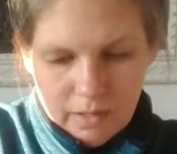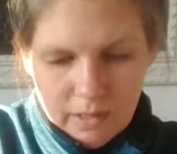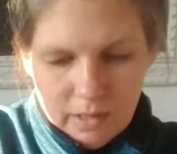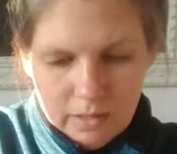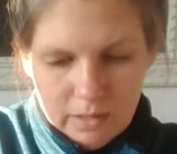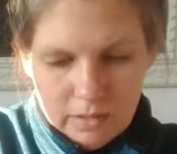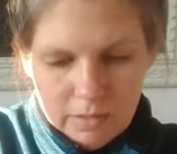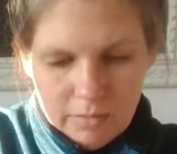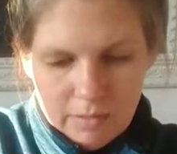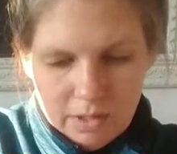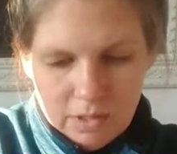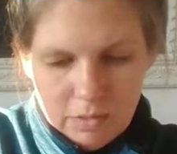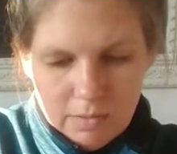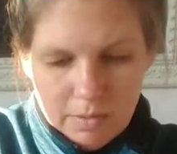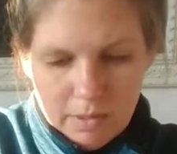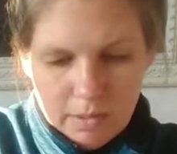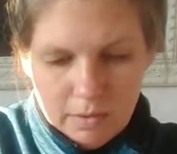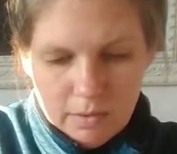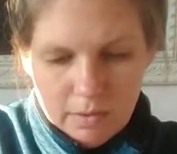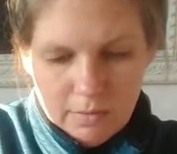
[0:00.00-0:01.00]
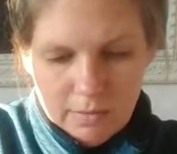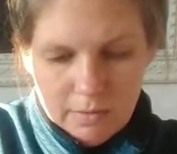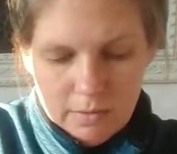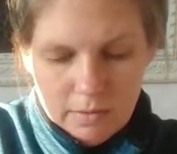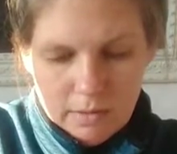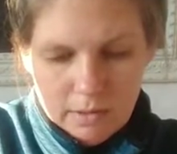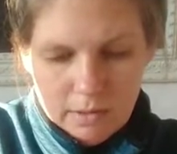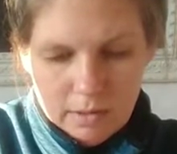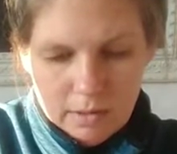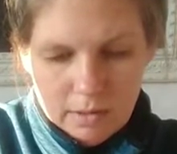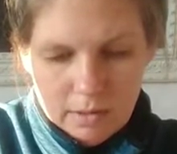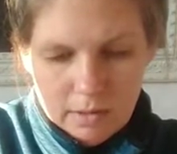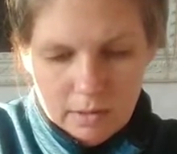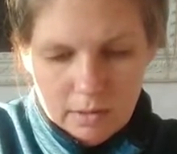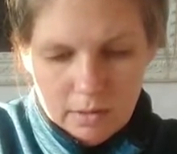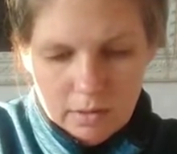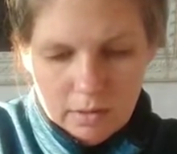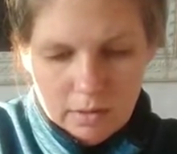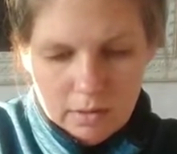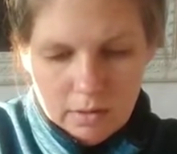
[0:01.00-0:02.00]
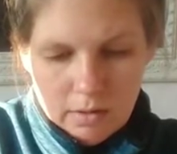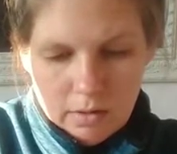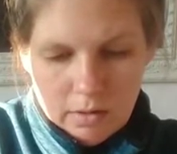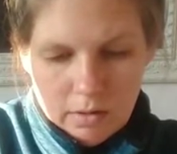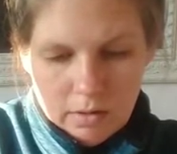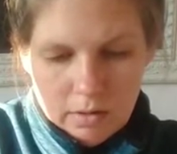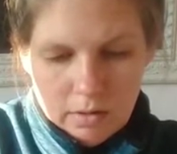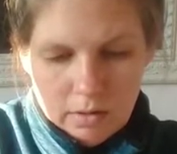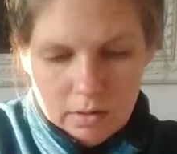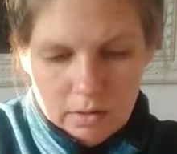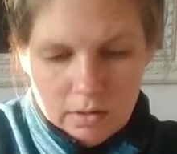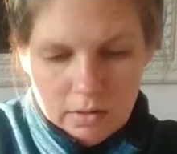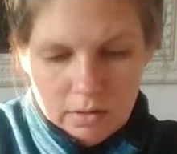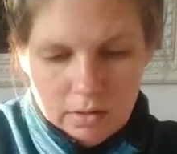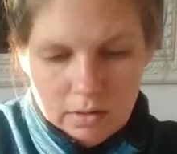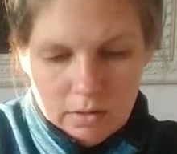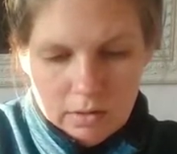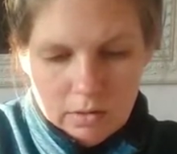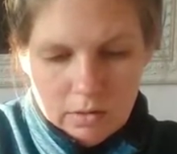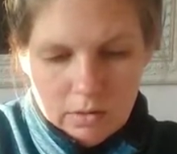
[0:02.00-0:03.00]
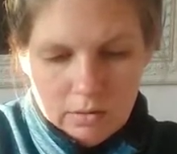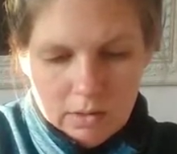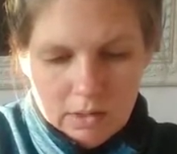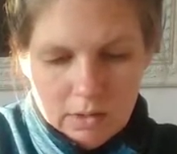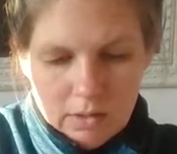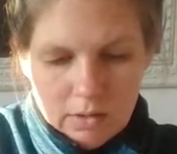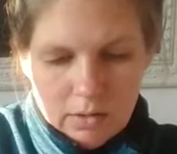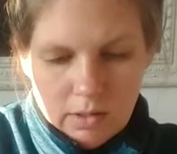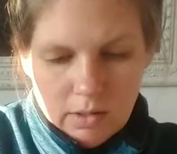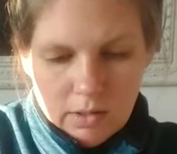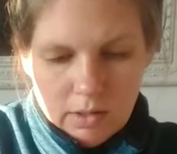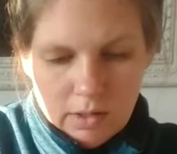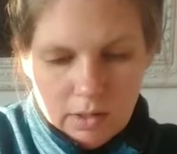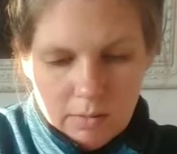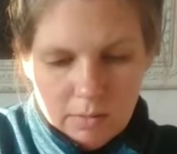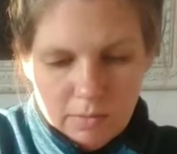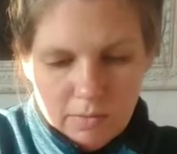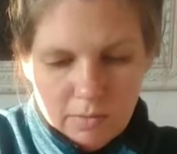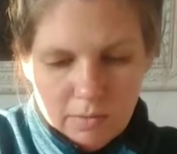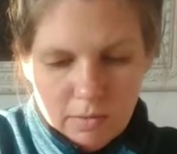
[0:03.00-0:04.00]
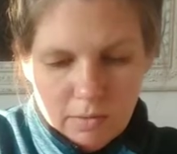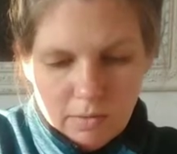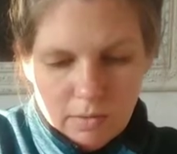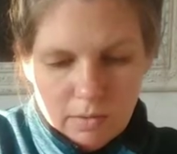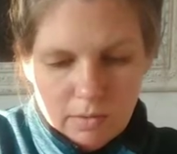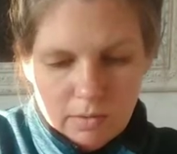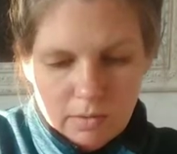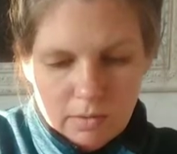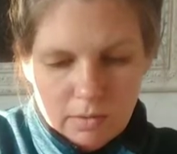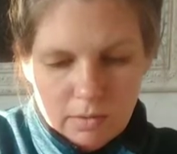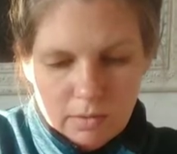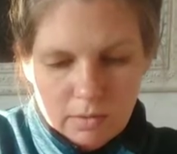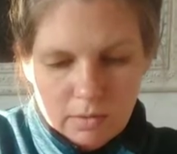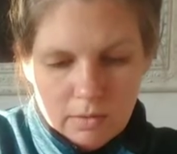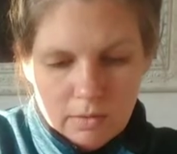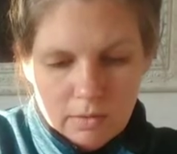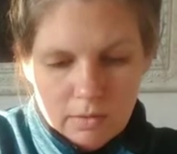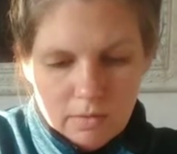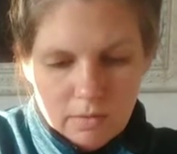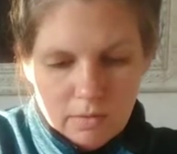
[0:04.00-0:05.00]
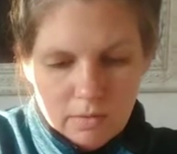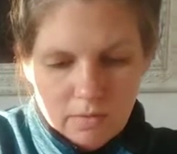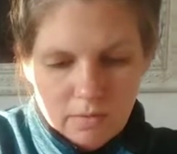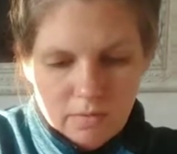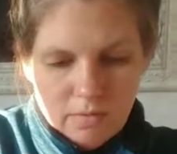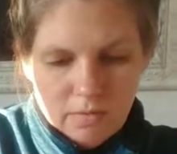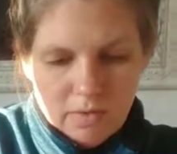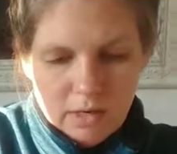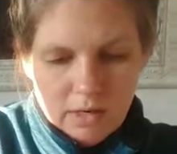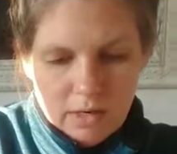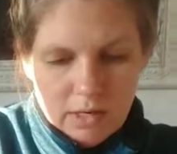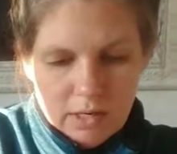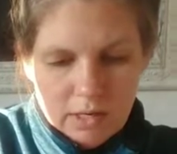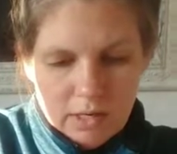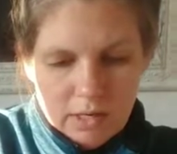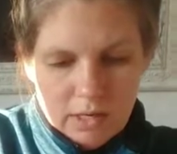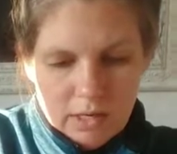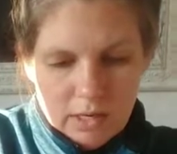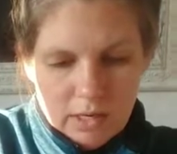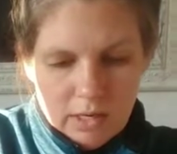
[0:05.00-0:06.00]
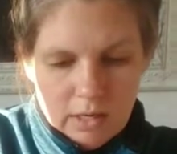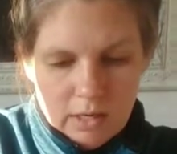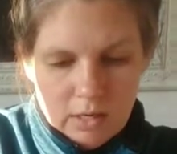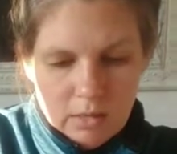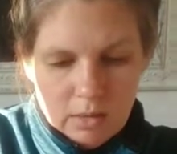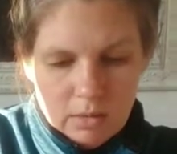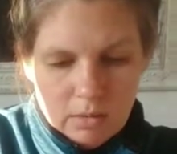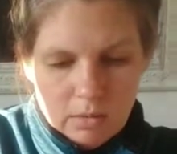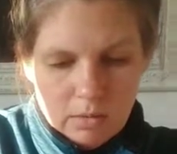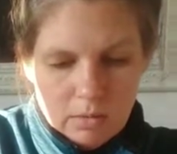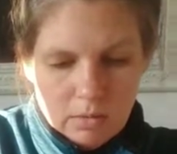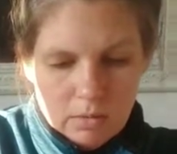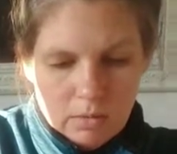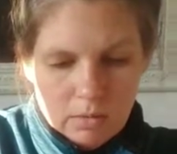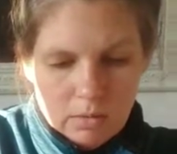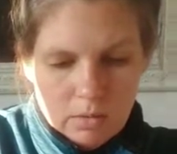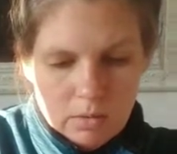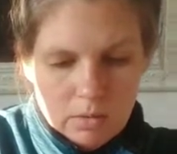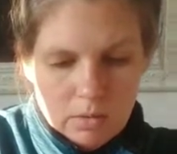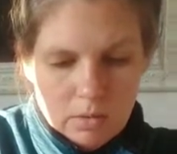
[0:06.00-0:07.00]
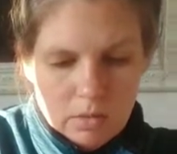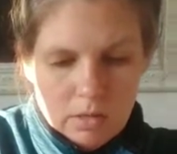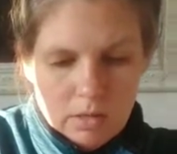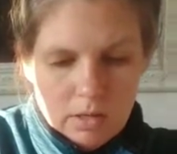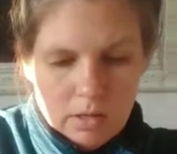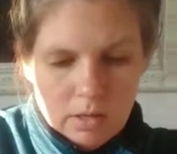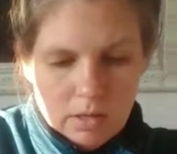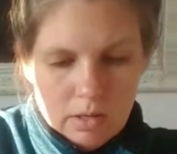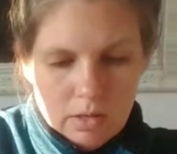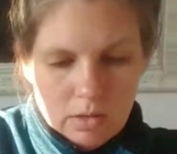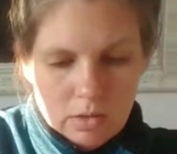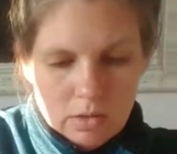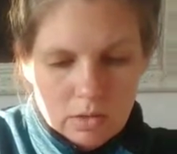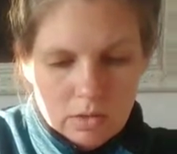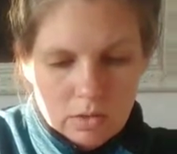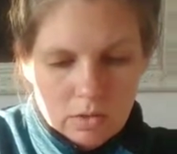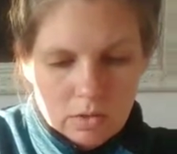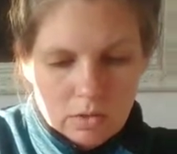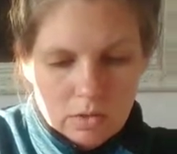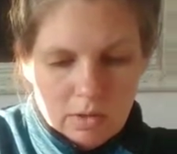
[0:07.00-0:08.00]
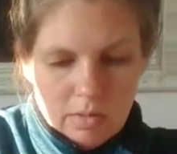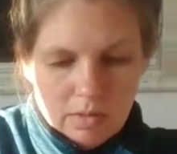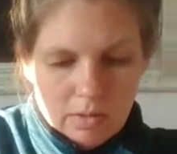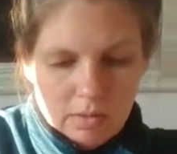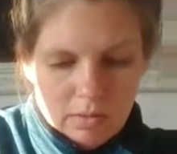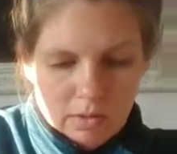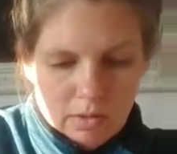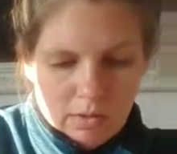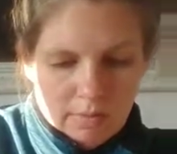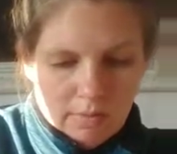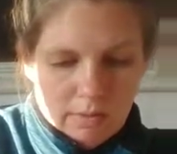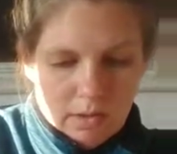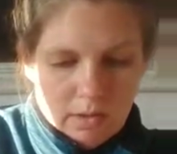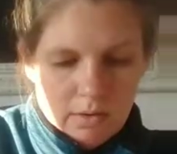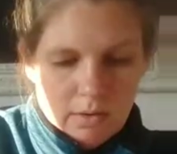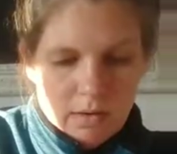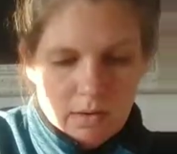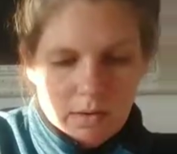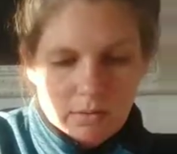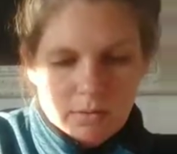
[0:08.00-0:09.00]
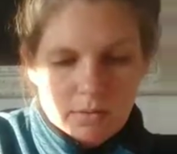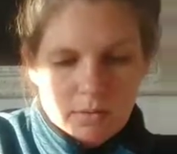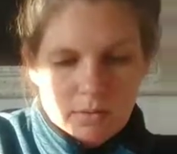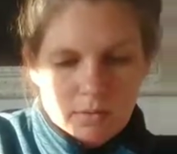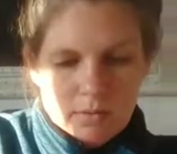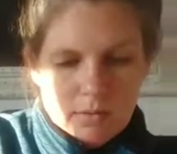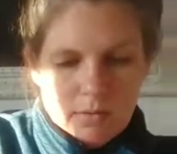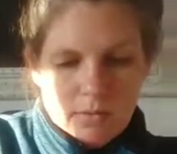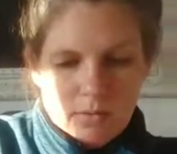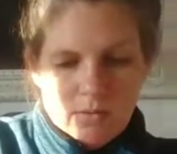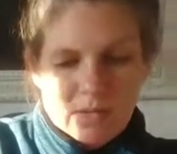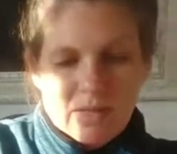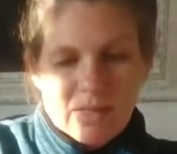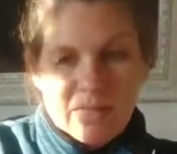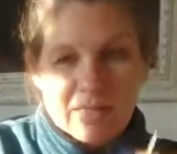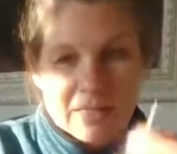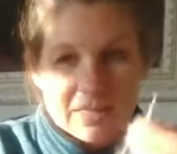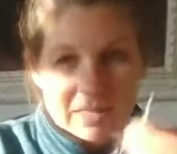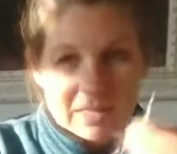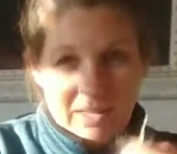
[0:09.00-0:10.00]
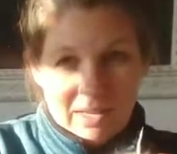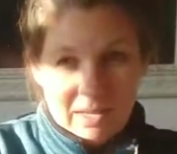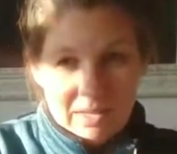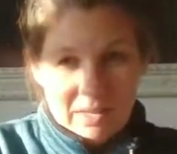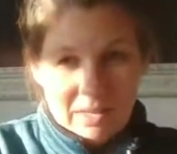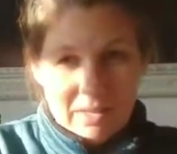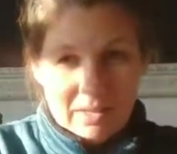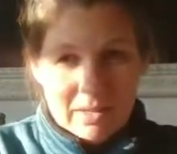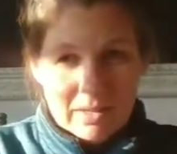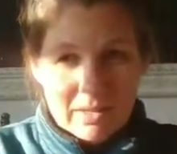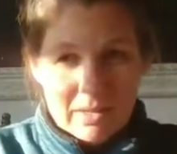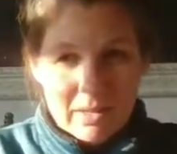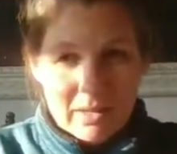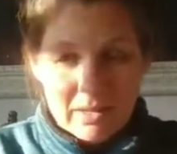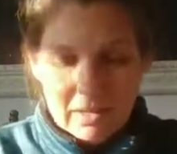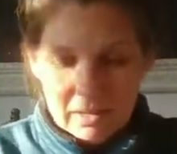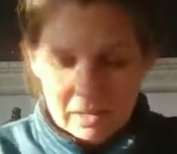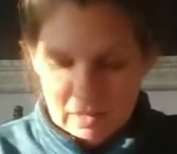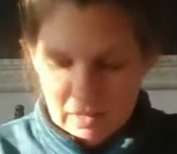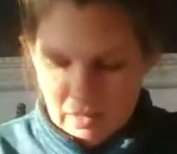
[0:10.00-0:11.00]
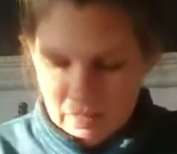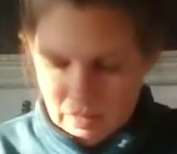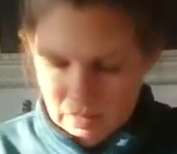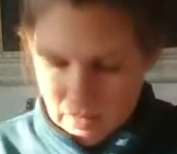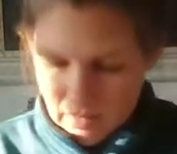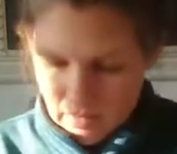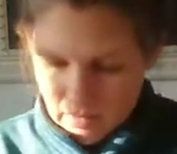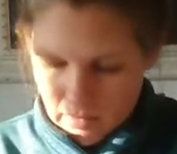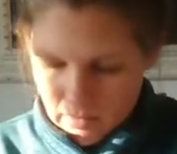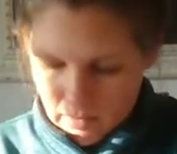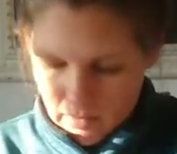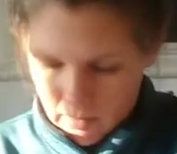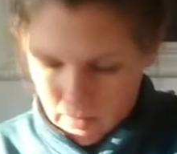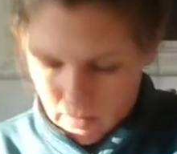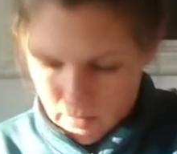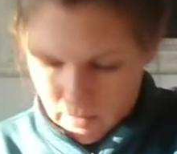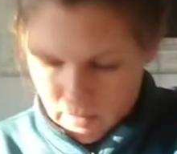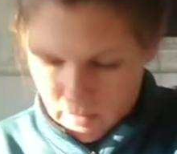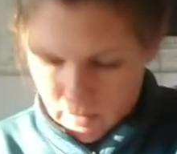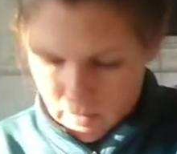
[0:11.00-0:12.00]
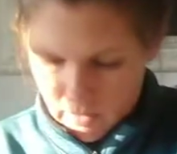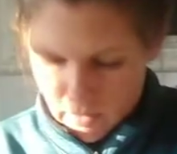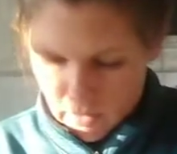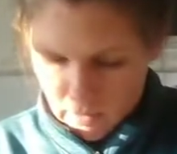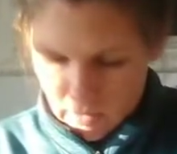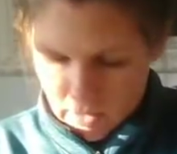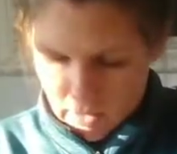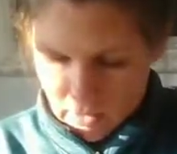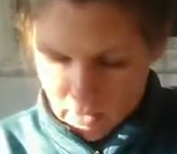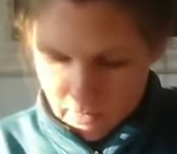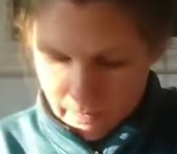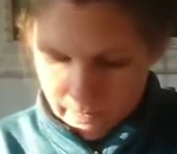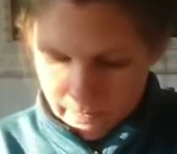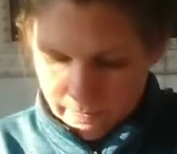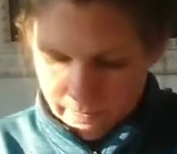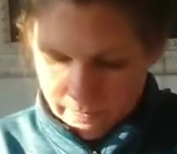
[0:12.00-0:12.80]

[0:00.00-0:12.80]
It's much better if you can get a situation like I had before where it was very contained, and then just scrape it with the fingernails. This is not a good situation.